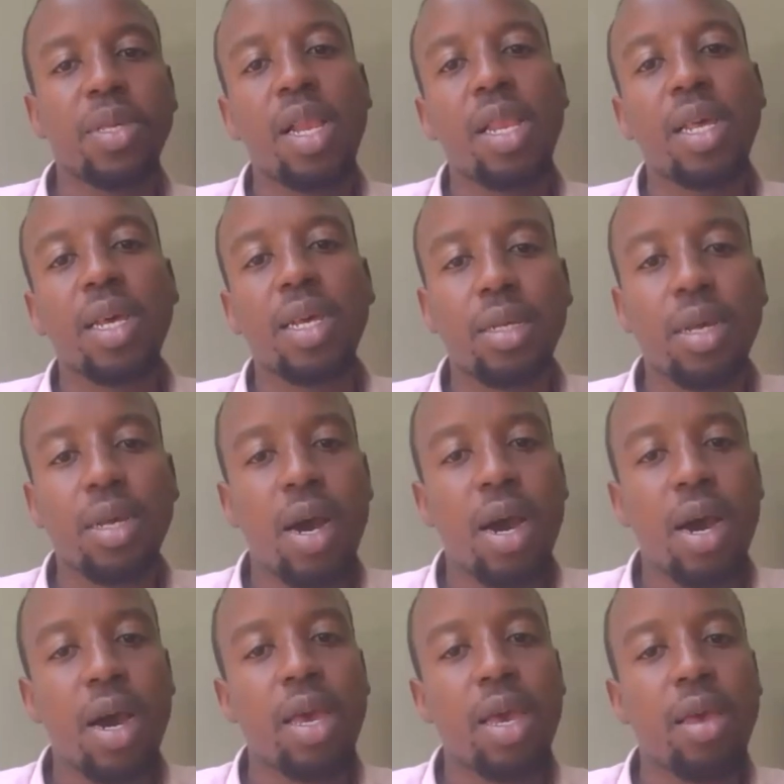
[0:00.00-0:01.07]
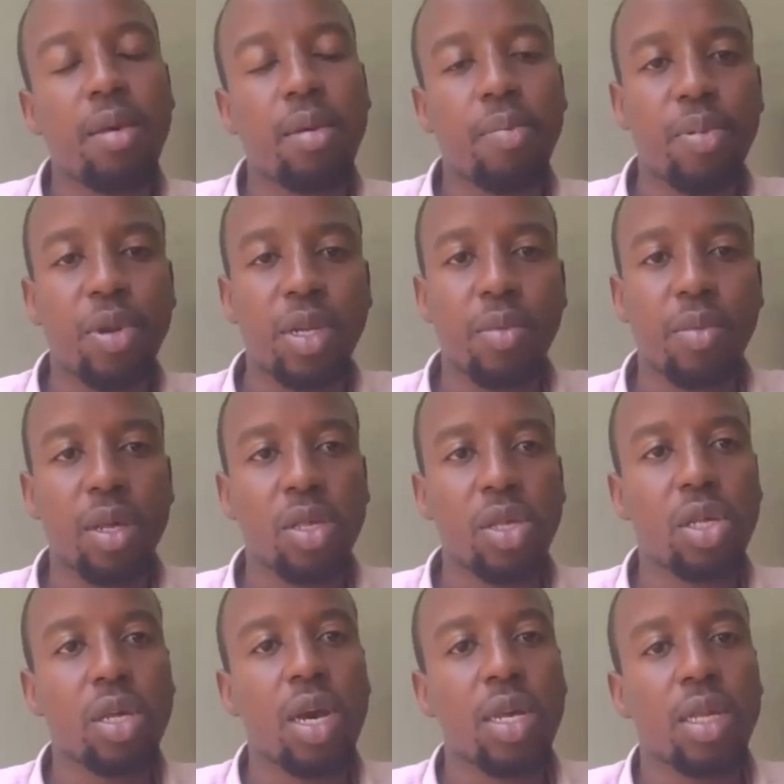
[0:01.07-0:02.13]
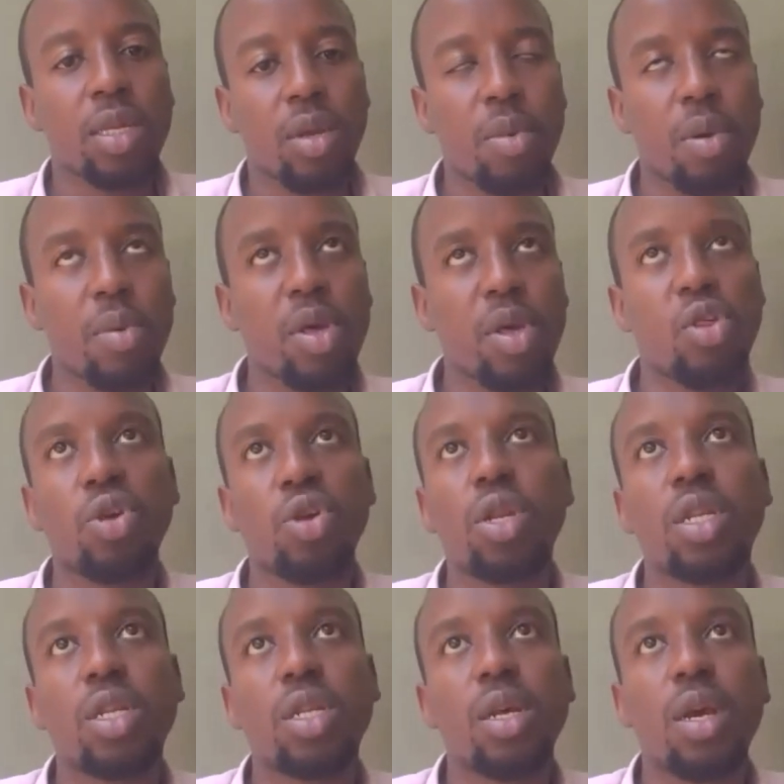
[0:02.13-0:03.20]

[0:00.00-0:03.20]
Alex, I pretty much, as Rima mentioned,